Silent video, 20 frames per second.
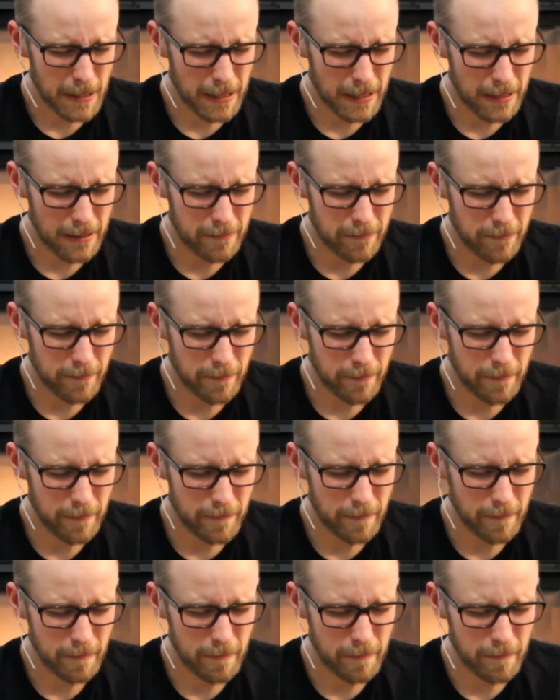
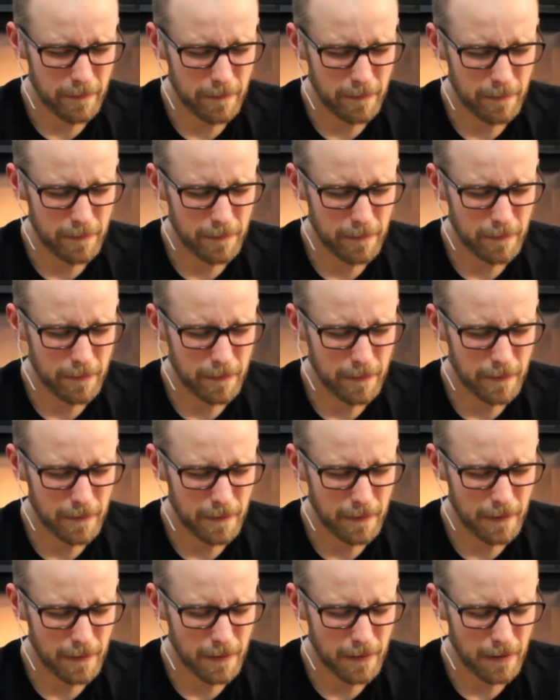
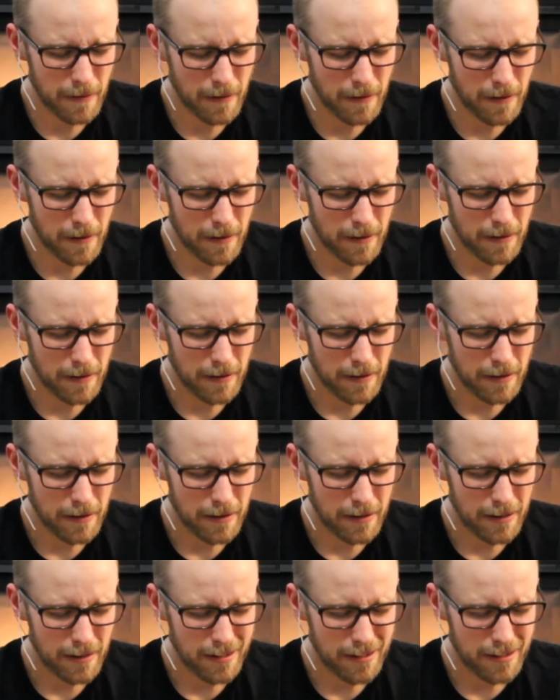
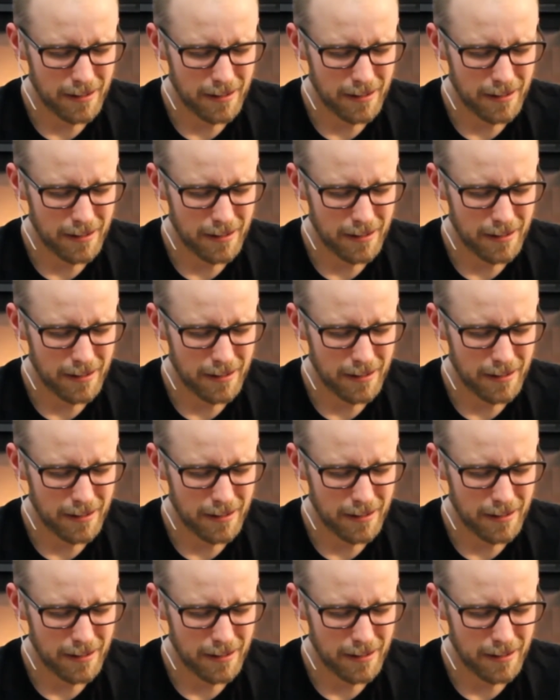(no one is talking)